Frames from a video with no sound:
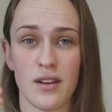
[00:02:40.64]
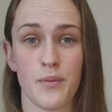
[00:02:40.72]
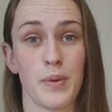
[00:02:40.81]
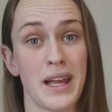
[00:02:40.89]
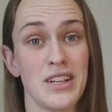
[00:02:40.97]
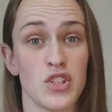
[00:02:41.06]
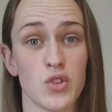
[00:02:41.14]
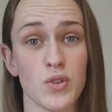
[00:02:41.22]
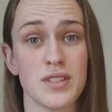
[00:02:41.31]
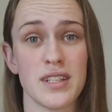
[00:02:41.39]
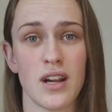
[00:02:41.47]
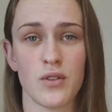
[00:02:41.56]
the plain
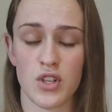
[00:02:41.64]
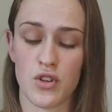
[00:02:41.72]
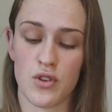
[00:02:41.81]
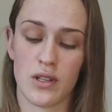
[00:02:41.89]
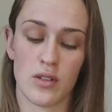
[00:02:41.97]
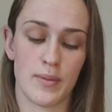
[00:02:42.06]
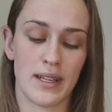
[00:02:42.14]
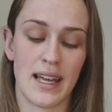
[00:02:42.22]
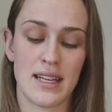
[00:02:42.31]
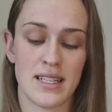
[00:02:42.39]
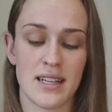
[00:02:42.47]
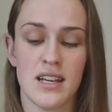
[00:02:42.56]
shorts that I'll show you a little bit
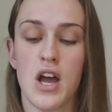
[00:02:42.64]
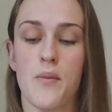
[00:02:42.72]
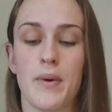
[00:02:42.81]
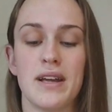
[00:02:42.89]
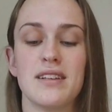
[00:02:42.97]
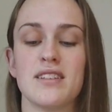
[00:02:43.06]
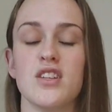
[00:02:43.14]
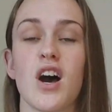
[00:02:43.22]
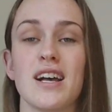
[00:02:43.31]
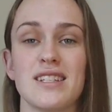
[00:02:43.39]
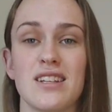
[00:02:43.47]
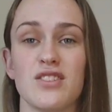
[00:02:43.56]
later, but it is
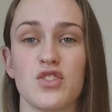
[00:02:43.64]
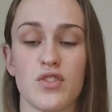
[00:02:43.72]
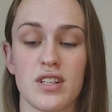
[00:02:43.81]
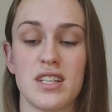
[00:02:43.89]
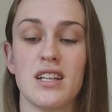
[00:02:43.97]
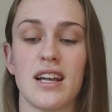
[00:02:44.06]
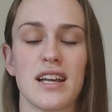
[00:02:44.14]
nice and stretchy.